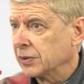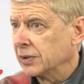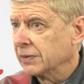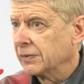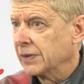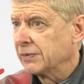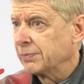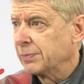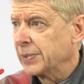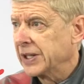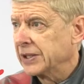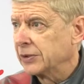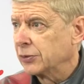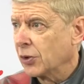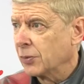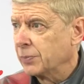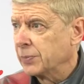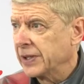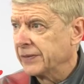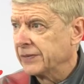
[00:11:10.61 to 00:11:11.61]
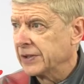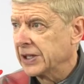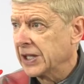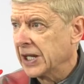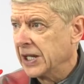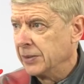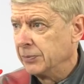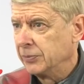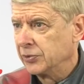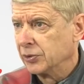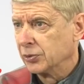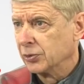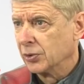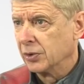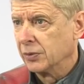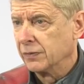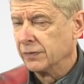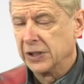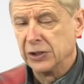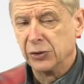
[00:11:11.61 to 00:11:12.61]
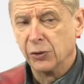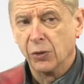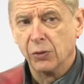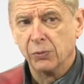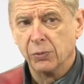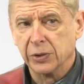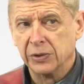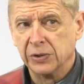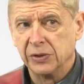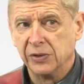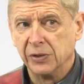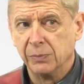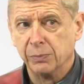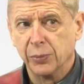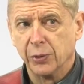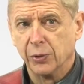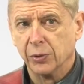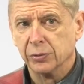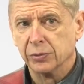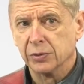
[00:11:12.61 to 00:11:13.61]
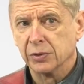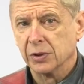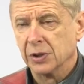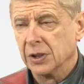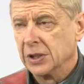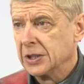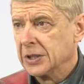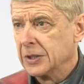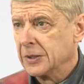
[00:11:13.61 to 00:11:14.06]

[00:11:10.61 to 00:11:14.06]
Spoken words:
They've played top level games. You know, they know what is important,